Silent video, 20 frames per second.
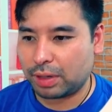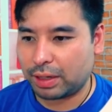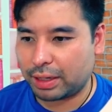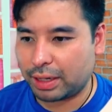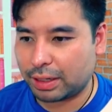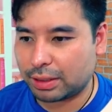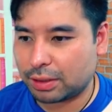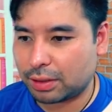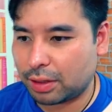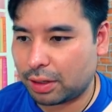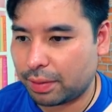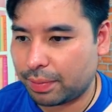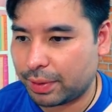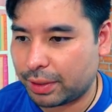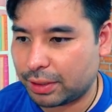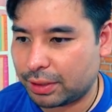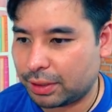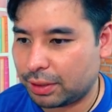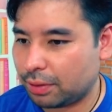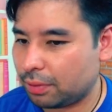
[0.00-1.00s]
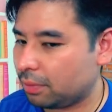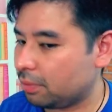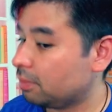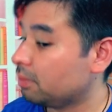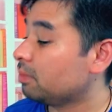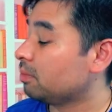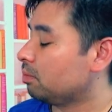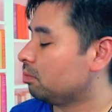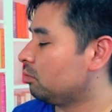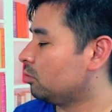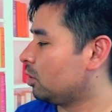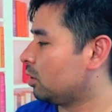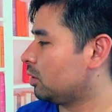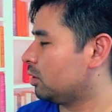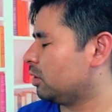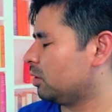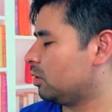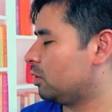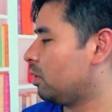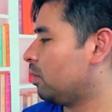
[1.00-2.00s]
I guess not a big deal, not
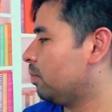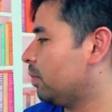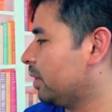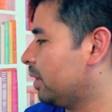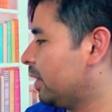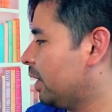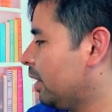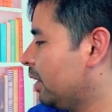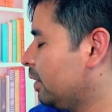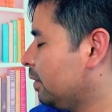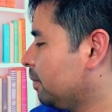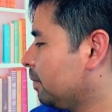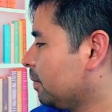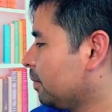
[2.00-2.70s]
complicated.